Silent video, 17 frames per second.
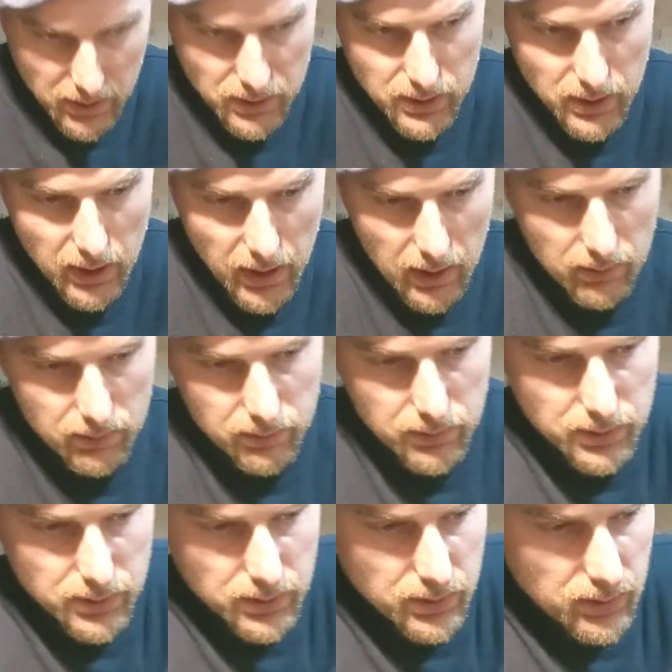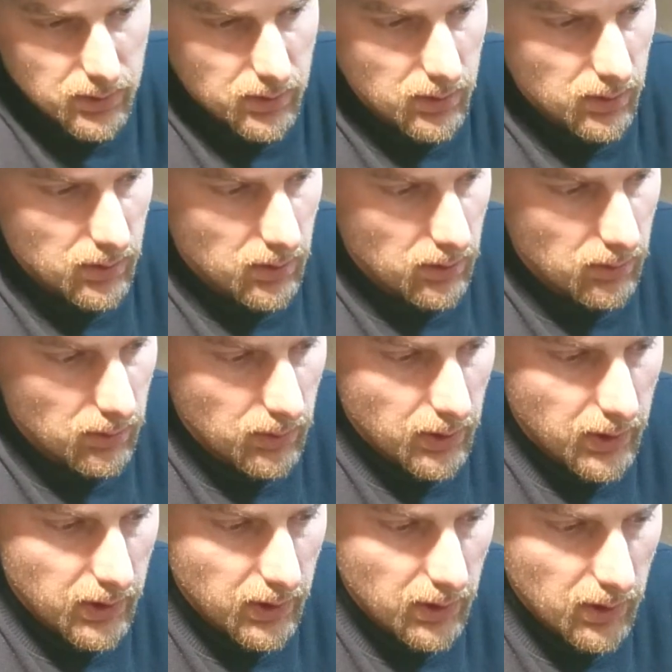and left. Look,
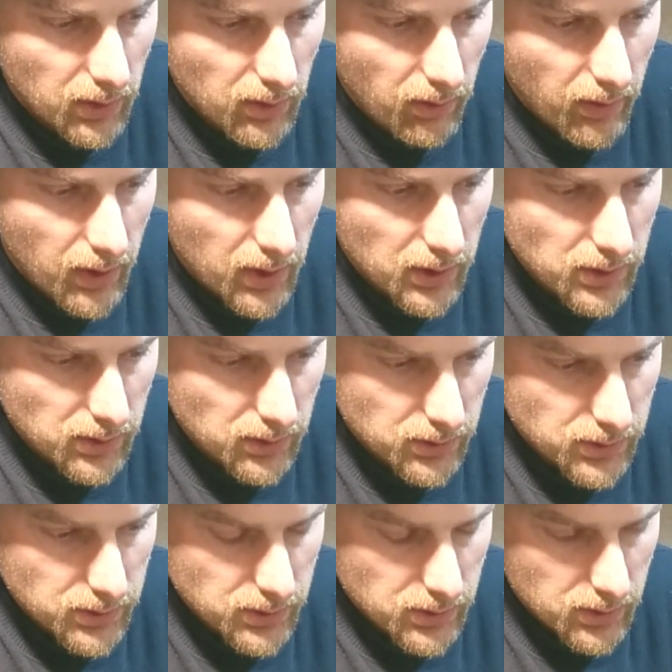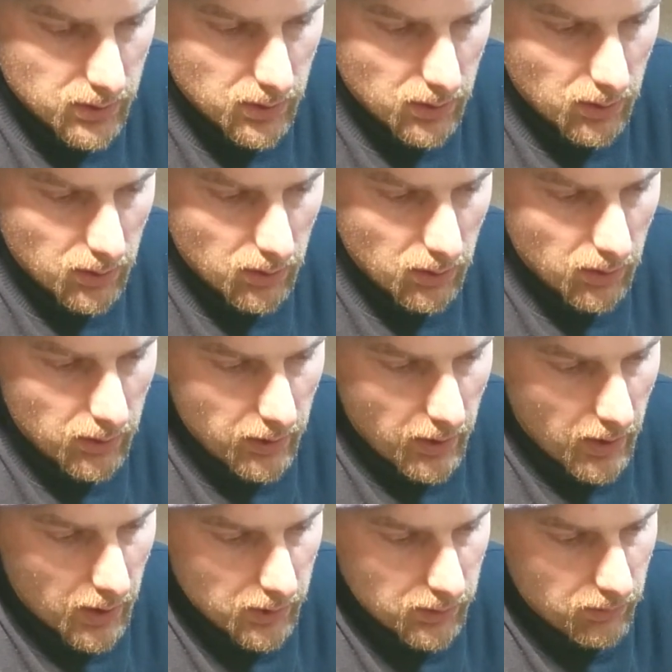here
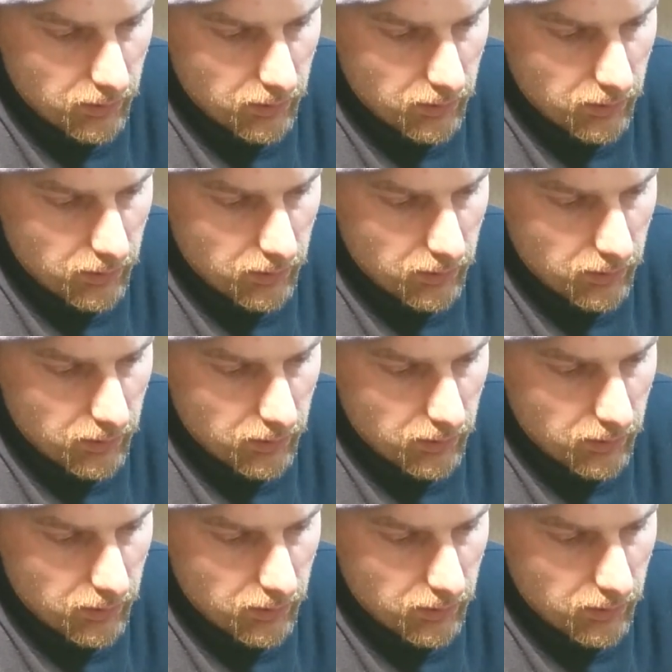they're kind